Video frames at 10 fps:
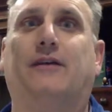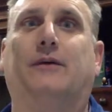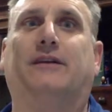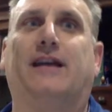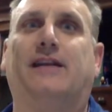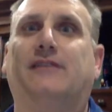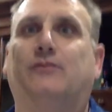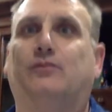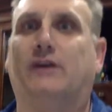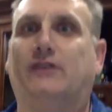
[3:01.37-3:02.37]
know what night it is.
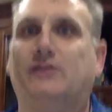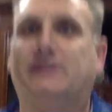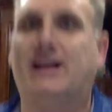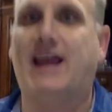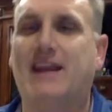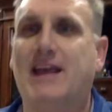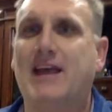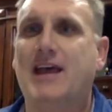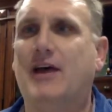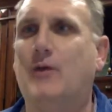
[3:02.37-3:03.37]
What, Tuesday night?
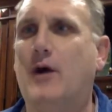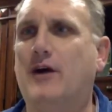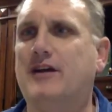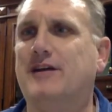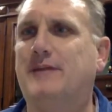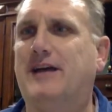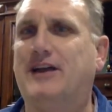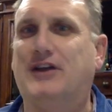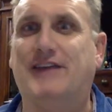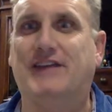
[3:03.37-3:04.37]
Welcome.
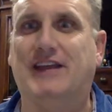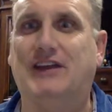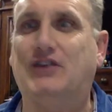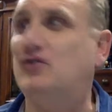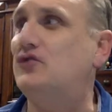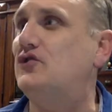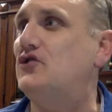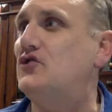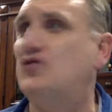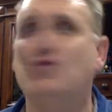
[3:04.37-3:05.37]
Good evening to
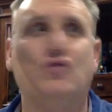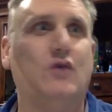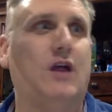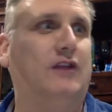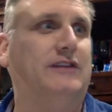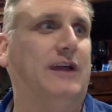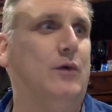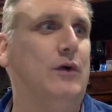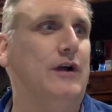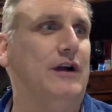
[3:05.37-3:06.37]
you. It looks
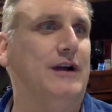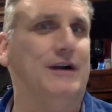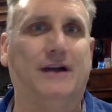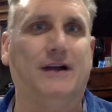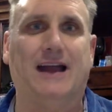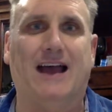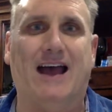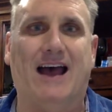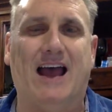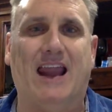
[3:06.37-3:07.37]
like we're
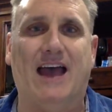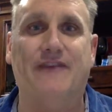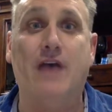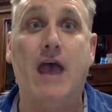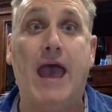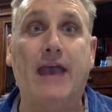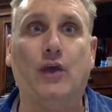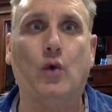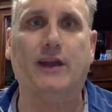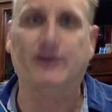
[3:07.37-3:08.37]
live. Hey,
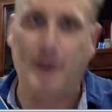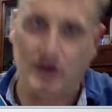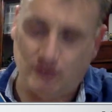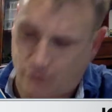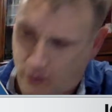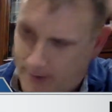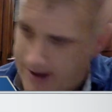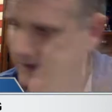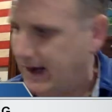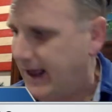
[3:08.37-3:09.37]
quick special
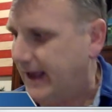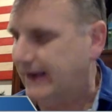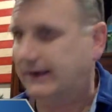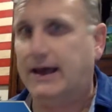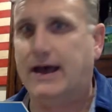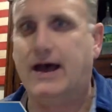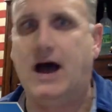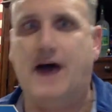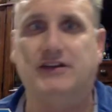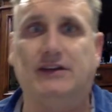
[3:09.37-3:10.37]
format tonight.
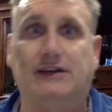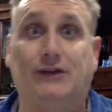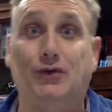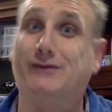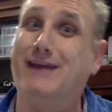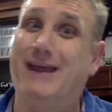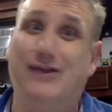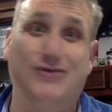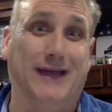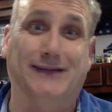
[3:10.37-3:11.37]
Obviously Tuesday,
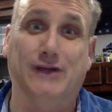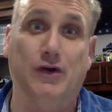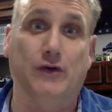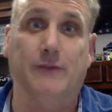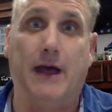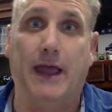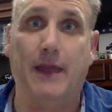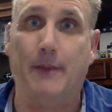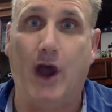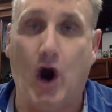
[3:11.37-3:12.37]
you guys know, is
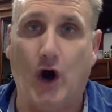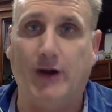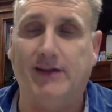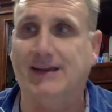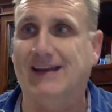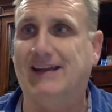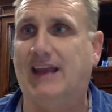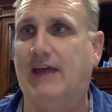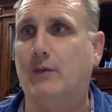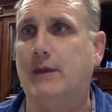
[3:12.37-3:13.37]
my hardest
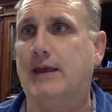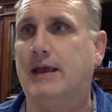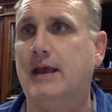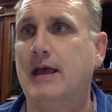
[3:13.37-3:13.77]
day of the week.